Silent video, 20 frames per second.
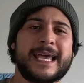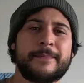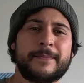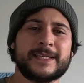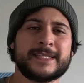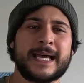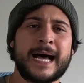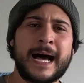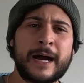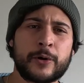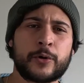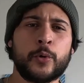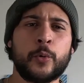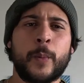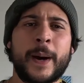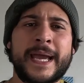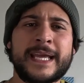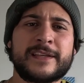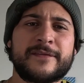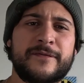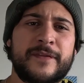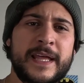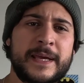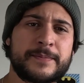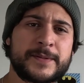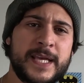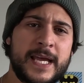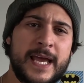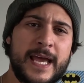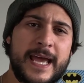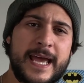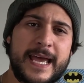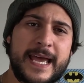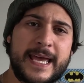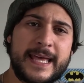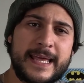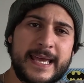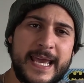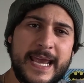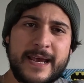name is Uncle Wayne's Flips.
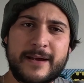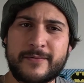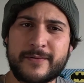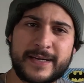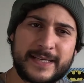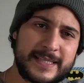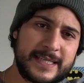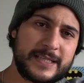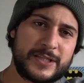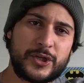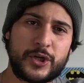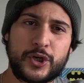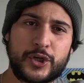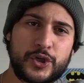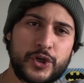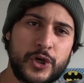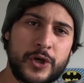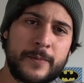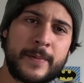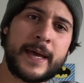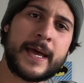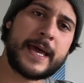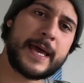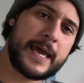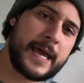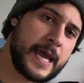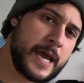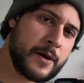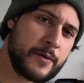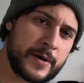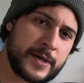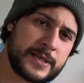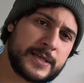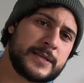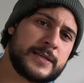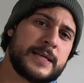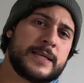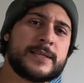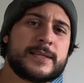Here is his YouTube, here is his